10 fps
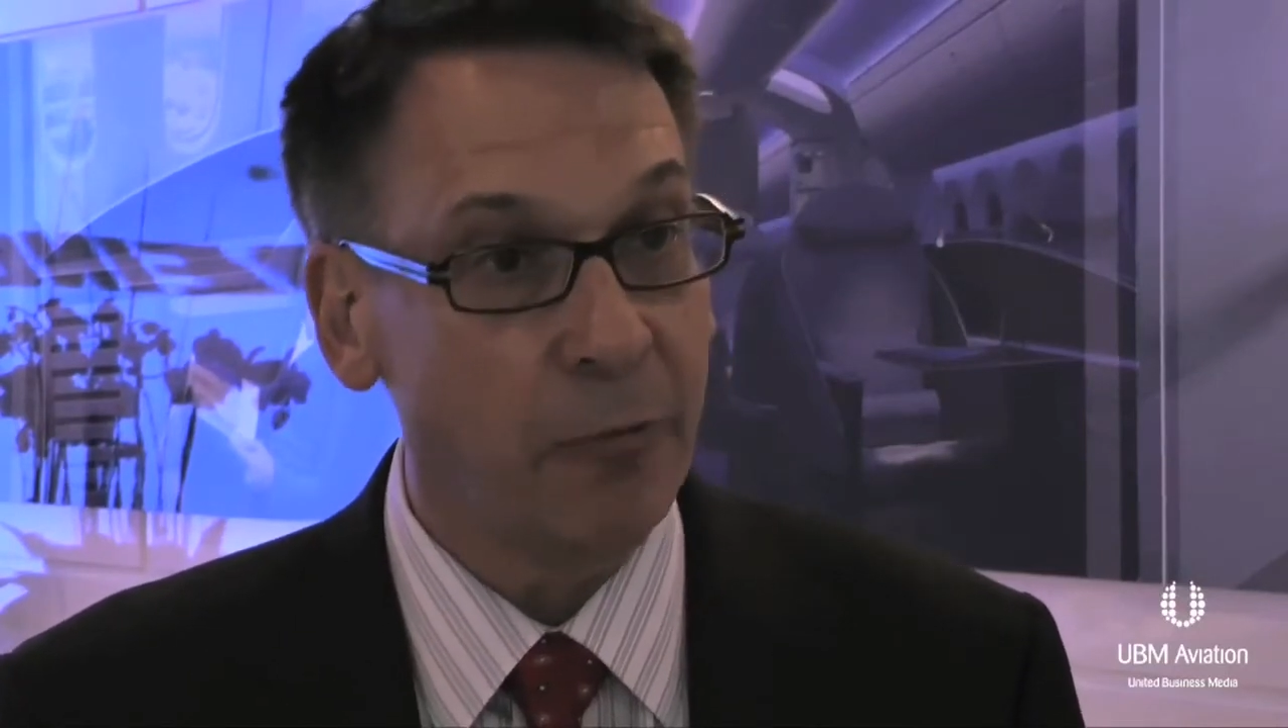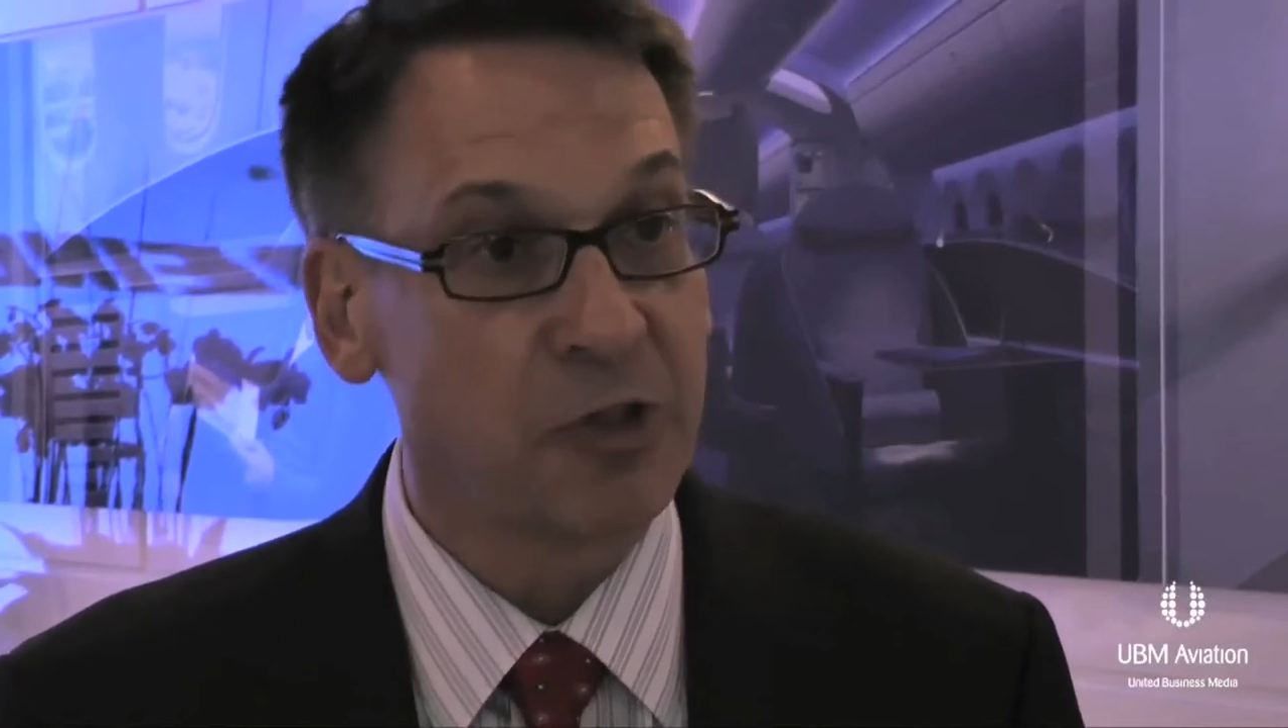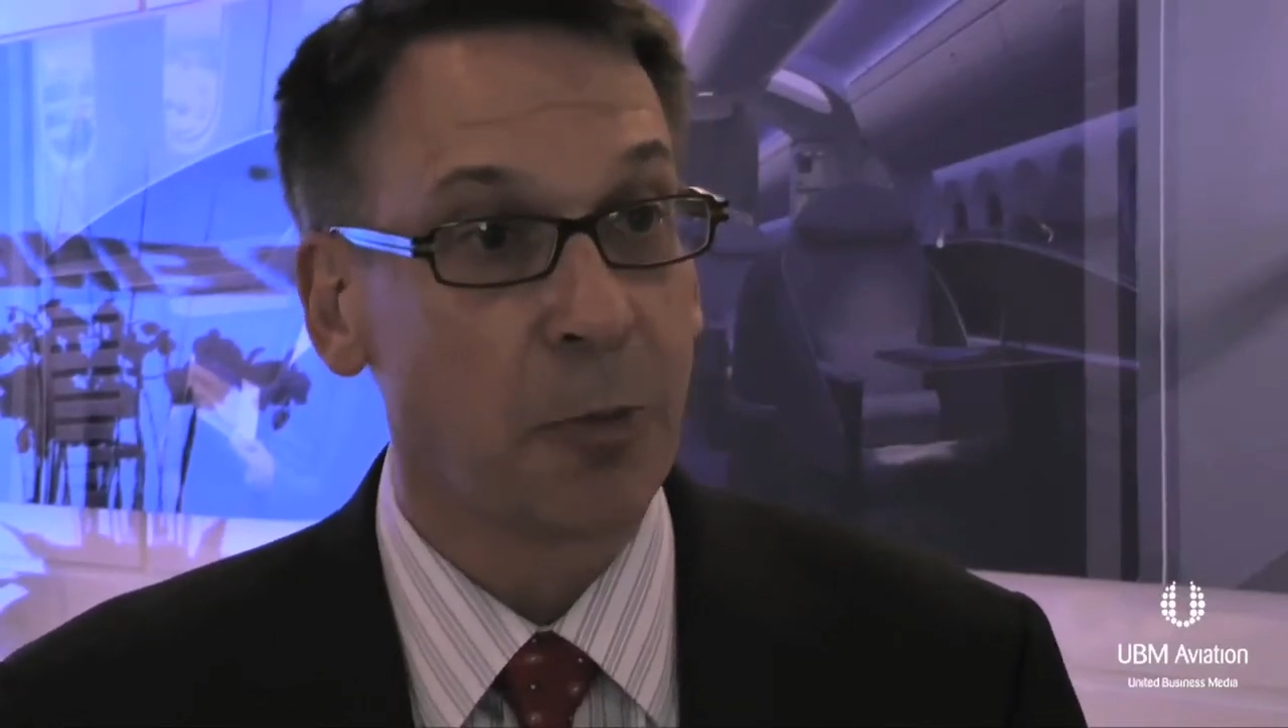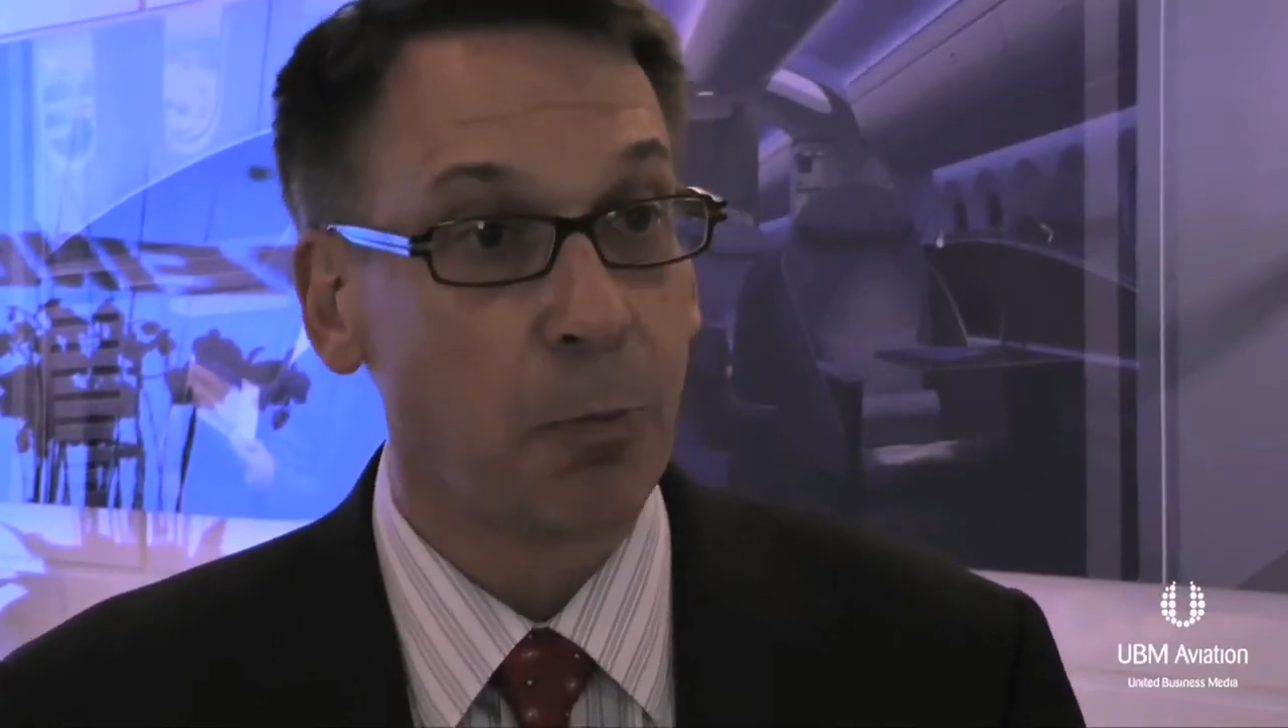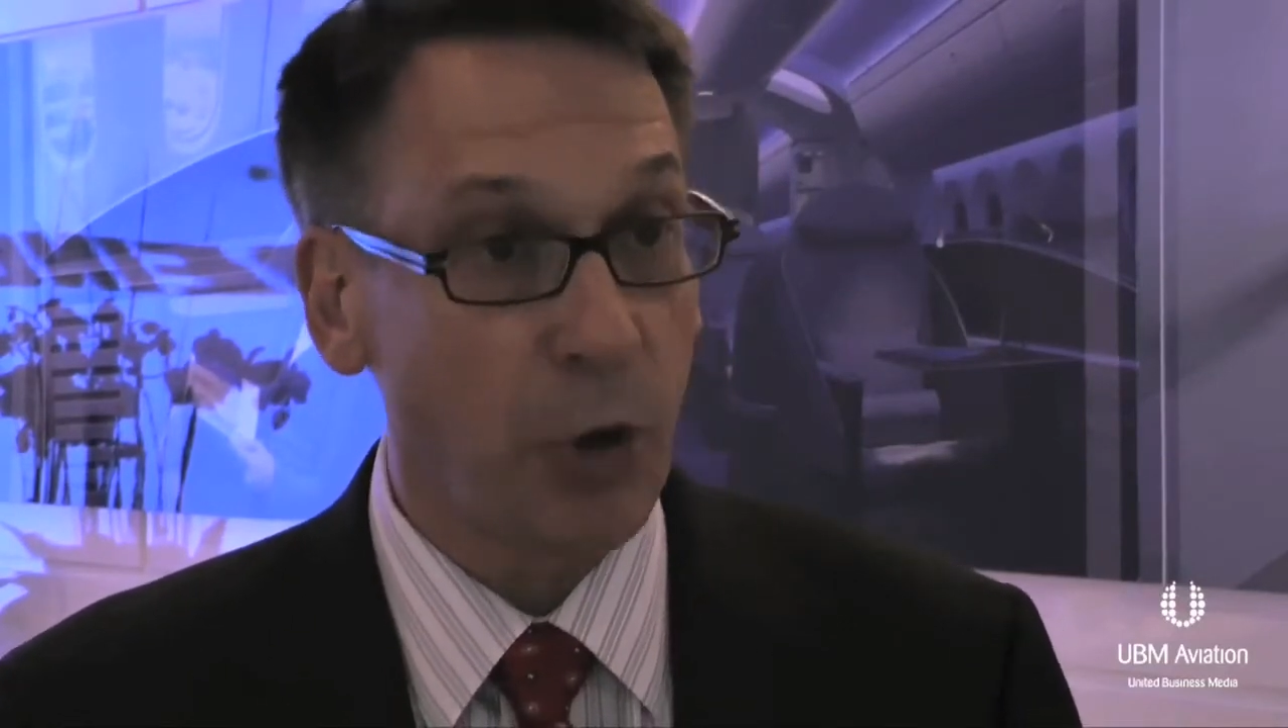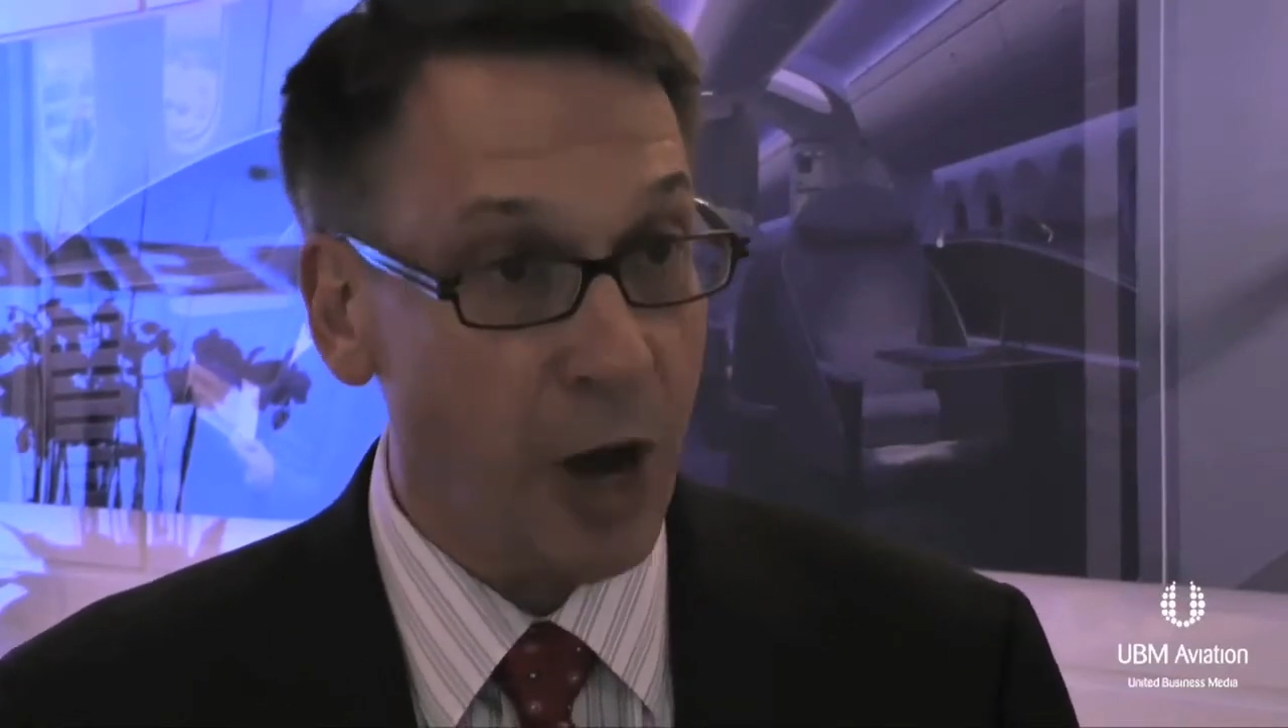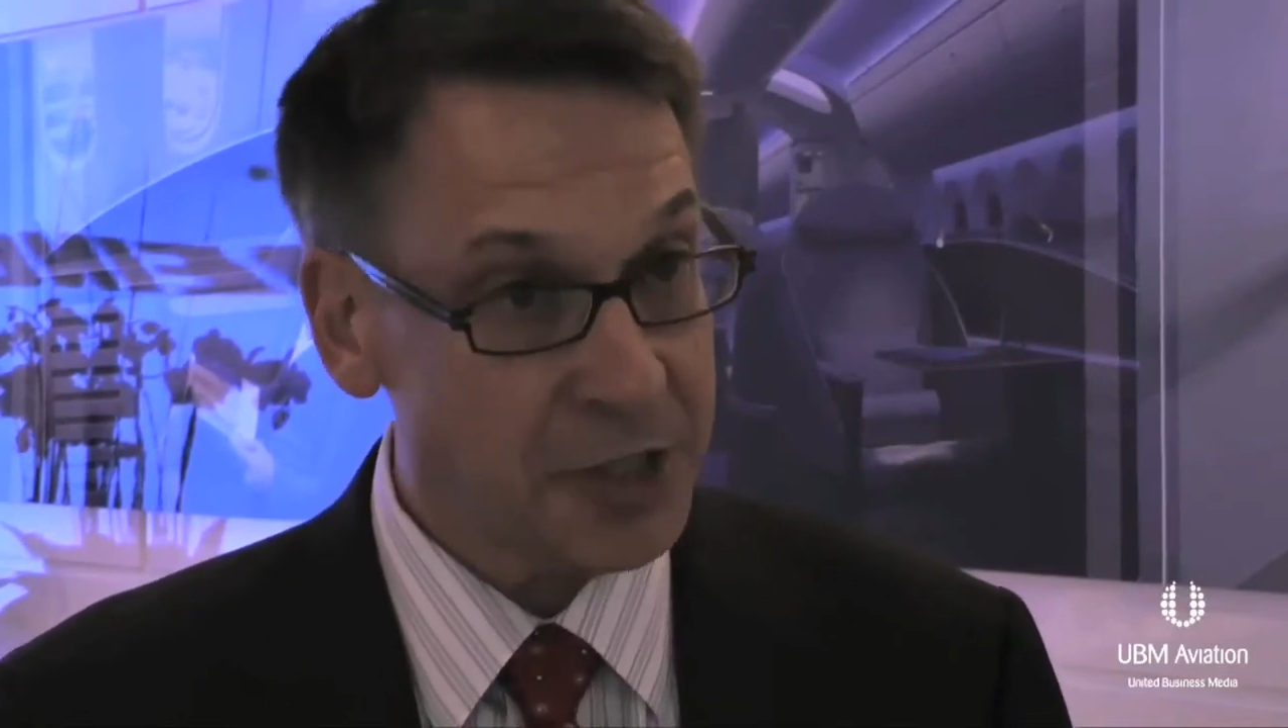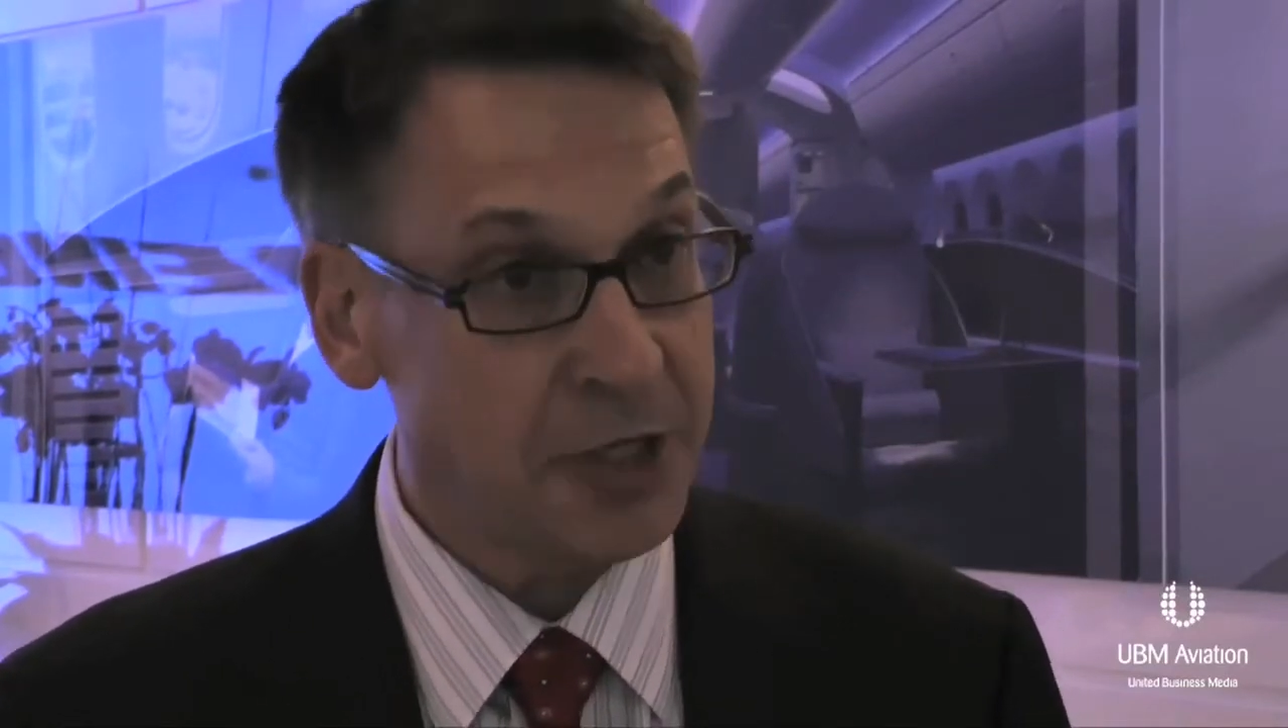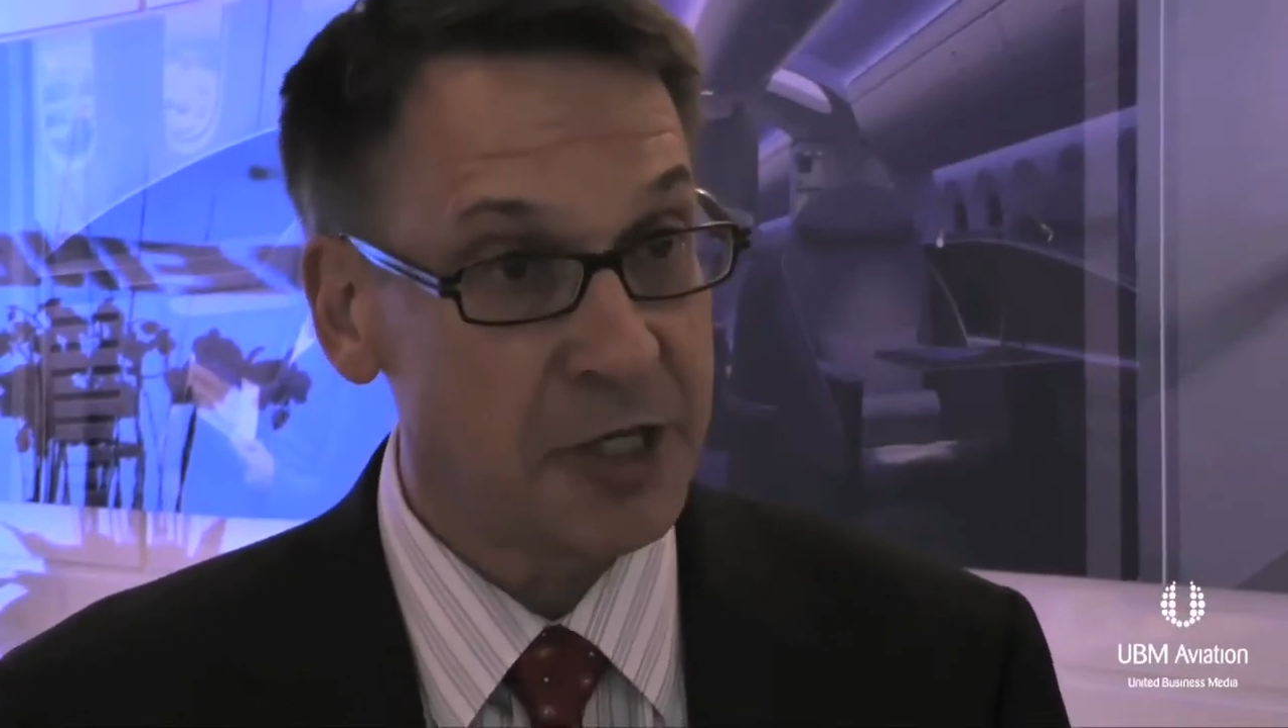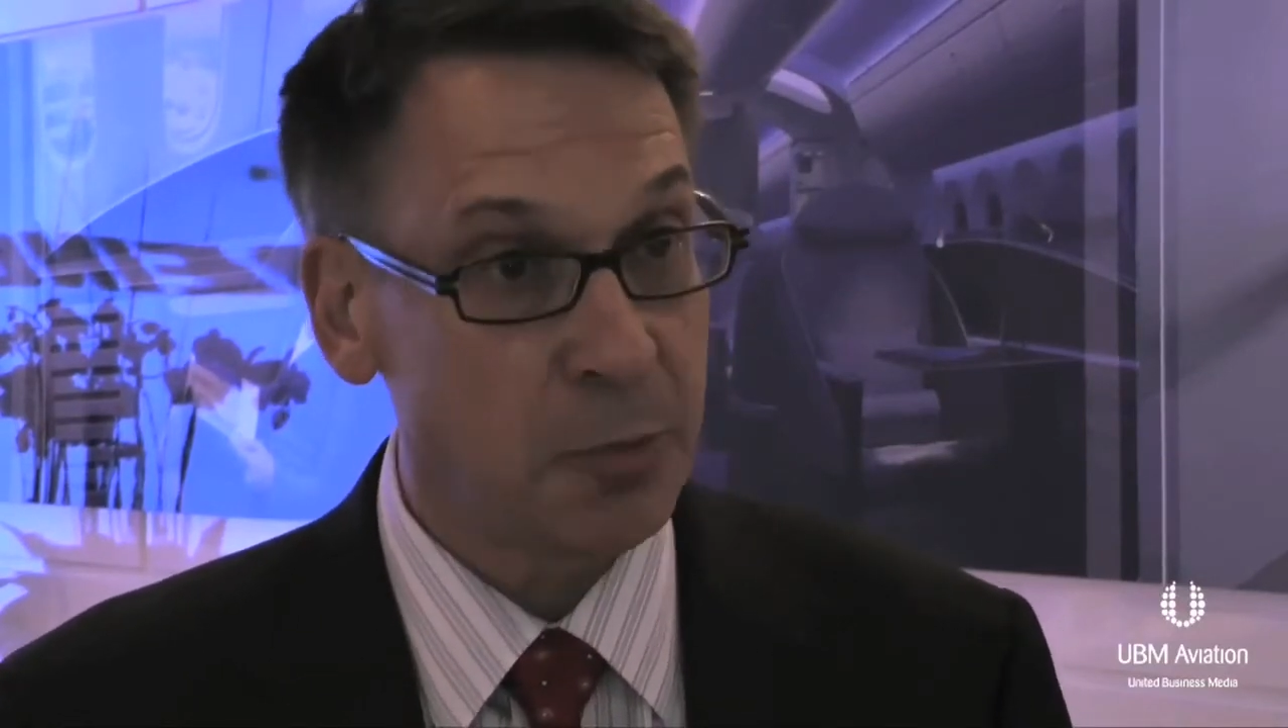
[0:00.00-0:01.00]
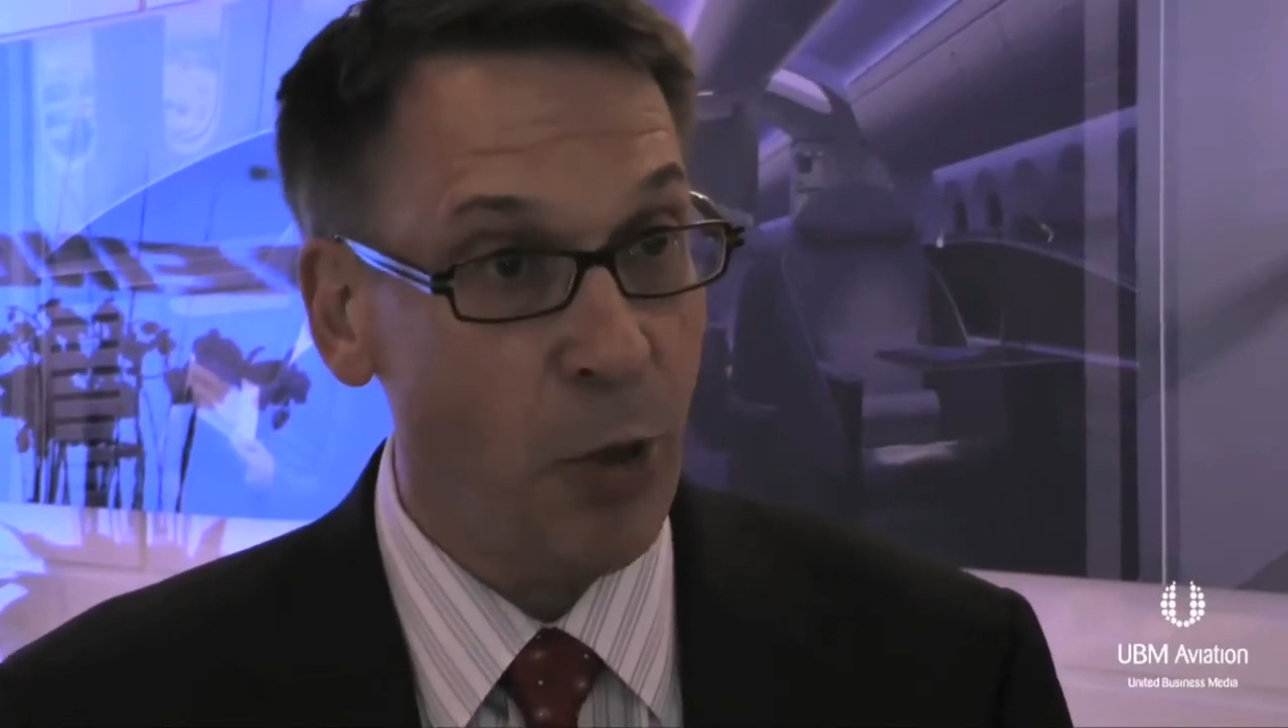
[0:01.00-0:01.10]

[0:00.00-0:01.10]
it was a process